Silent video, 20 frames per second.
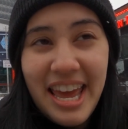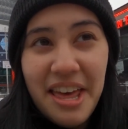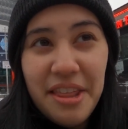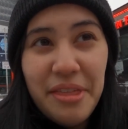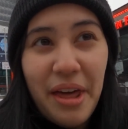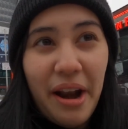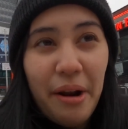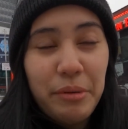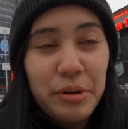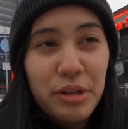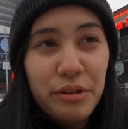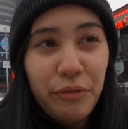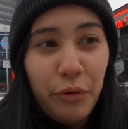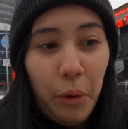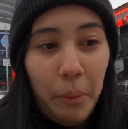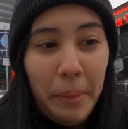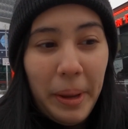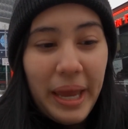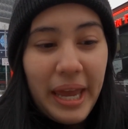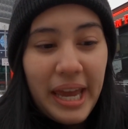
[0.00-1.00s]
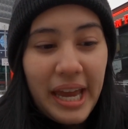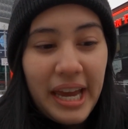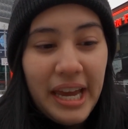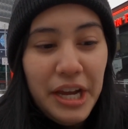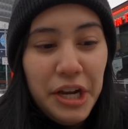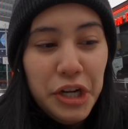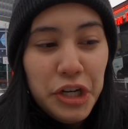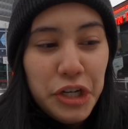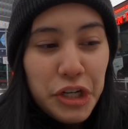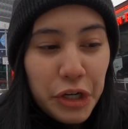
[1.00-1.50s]
that I was forming
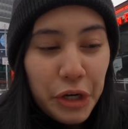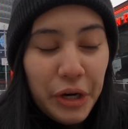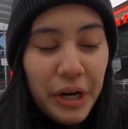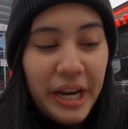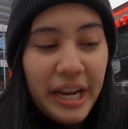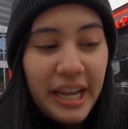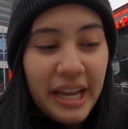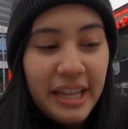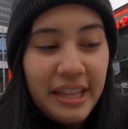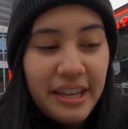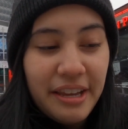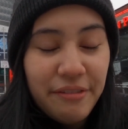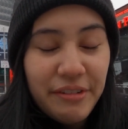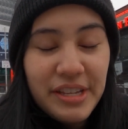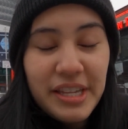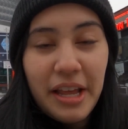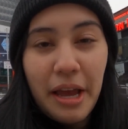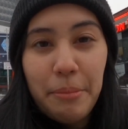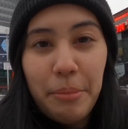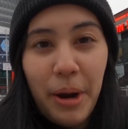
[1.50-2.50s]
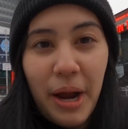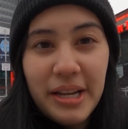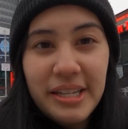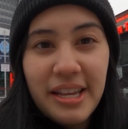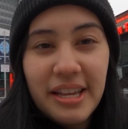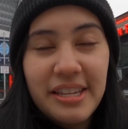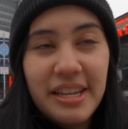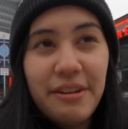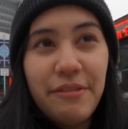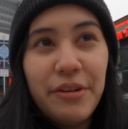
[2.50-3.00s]
during the Invisalign
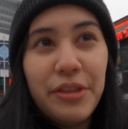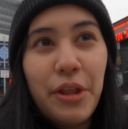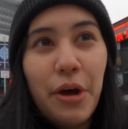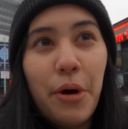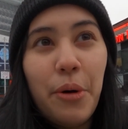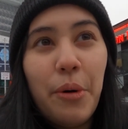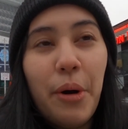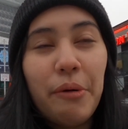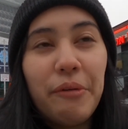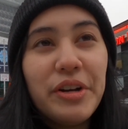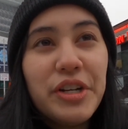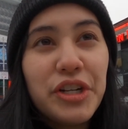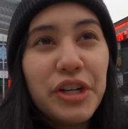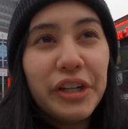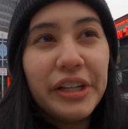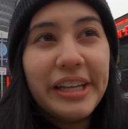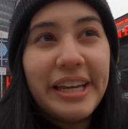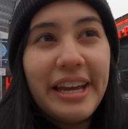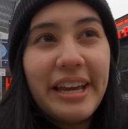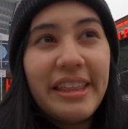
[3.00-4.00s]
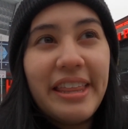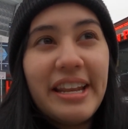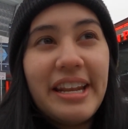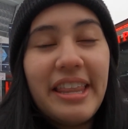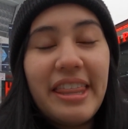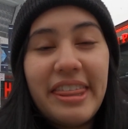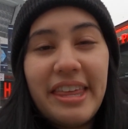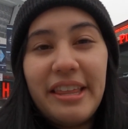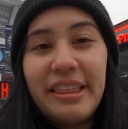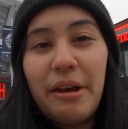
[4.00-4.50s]
process, even though originally they
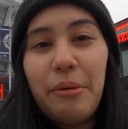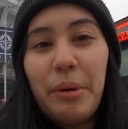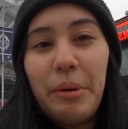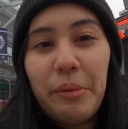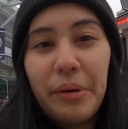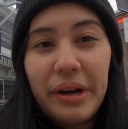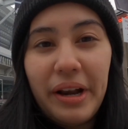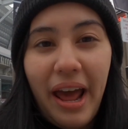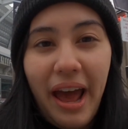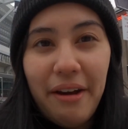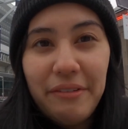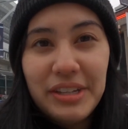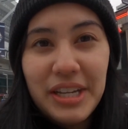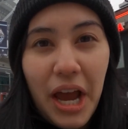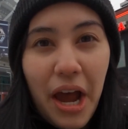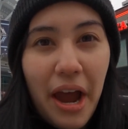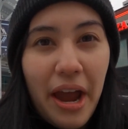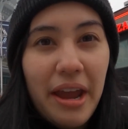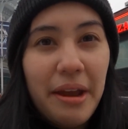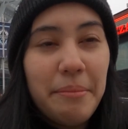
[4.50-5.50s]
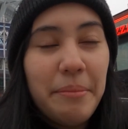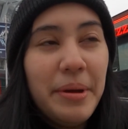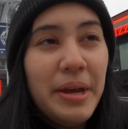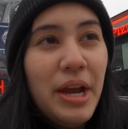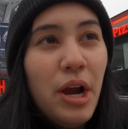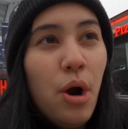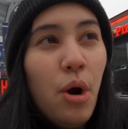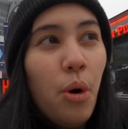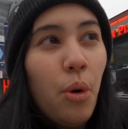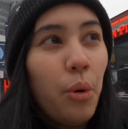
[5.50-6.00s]
didn't think that we were gonna have time
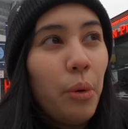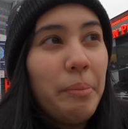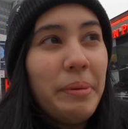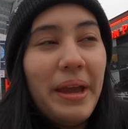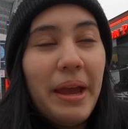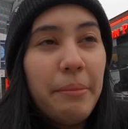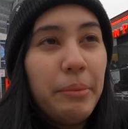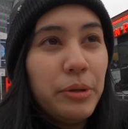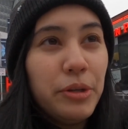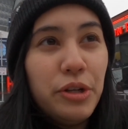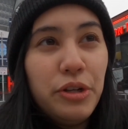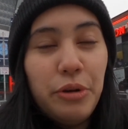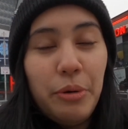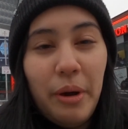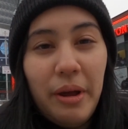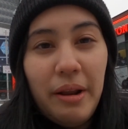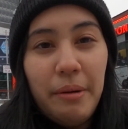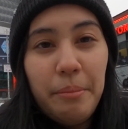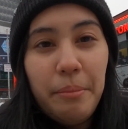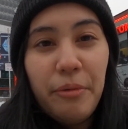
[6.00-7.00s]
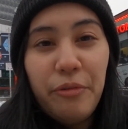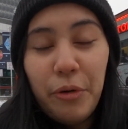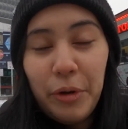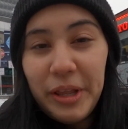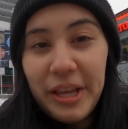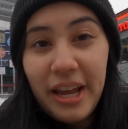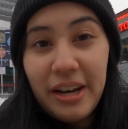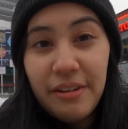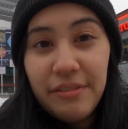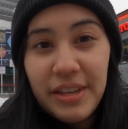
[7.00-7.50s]
or be able to do it before
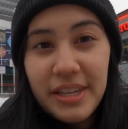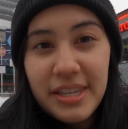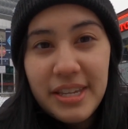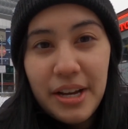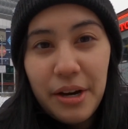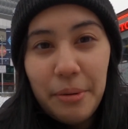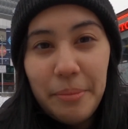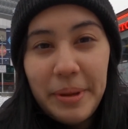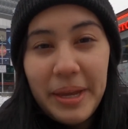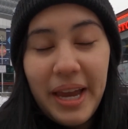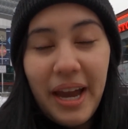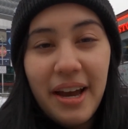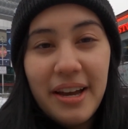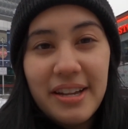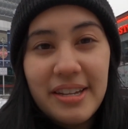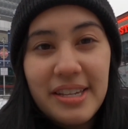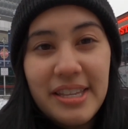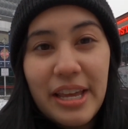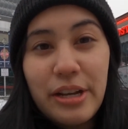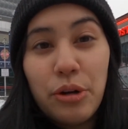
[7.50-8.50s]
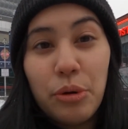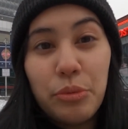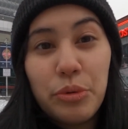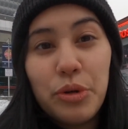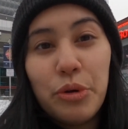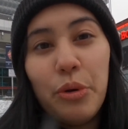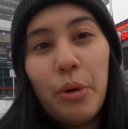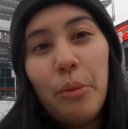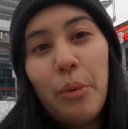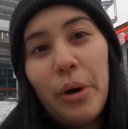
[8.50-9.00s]
the end of this year, because they don't
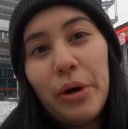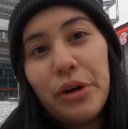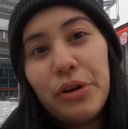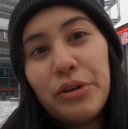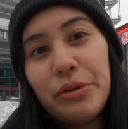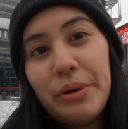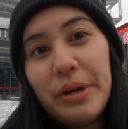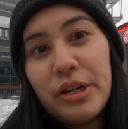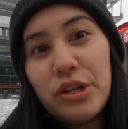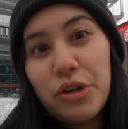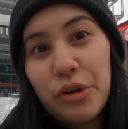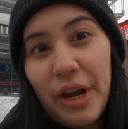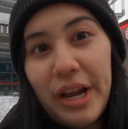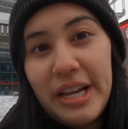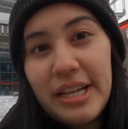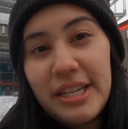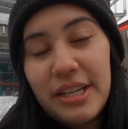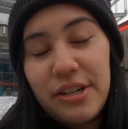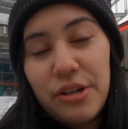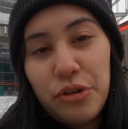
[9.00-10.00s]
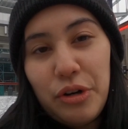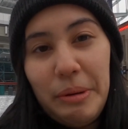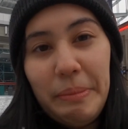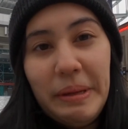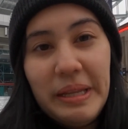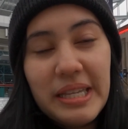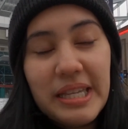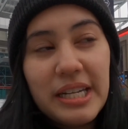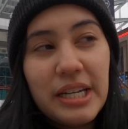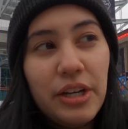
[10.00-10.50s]
do it while you're doing trays and
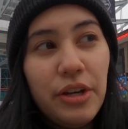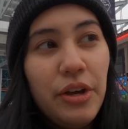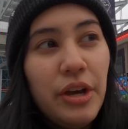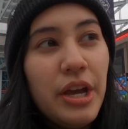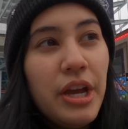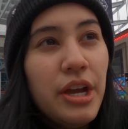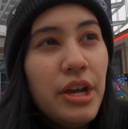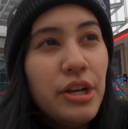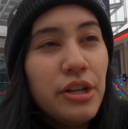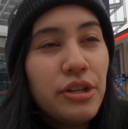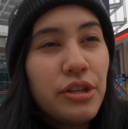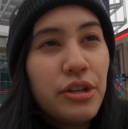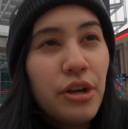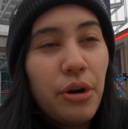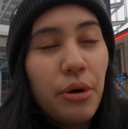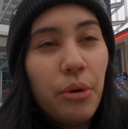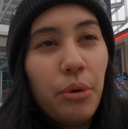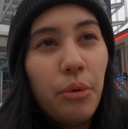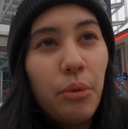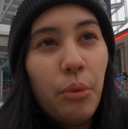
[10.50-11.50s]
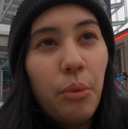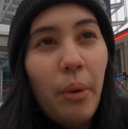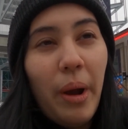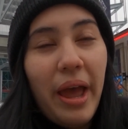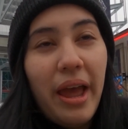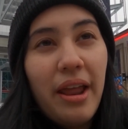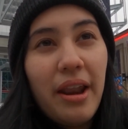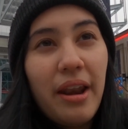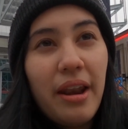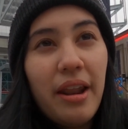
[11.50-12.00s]
treatments still. So
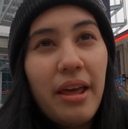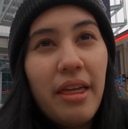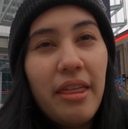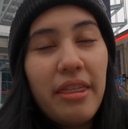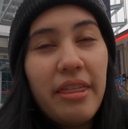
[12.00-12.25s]
when